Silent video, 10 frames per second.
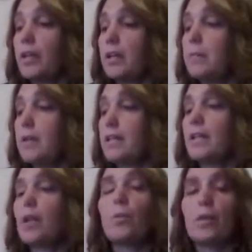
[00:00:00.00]
in because
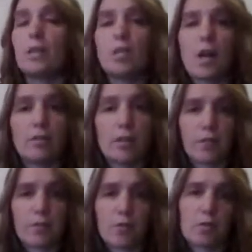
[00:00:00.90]
they don't want the child to
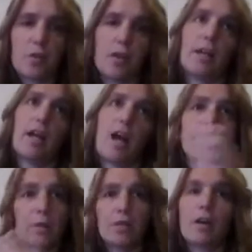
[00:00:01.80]
get frustrated like I'm
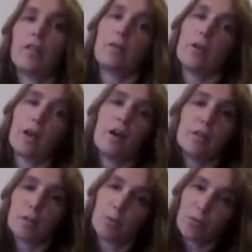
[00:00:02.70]
just coloring all
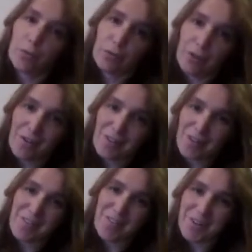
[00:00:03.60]
this blue forever
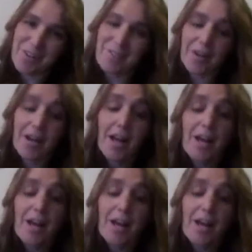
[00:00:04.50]
and ever and ever.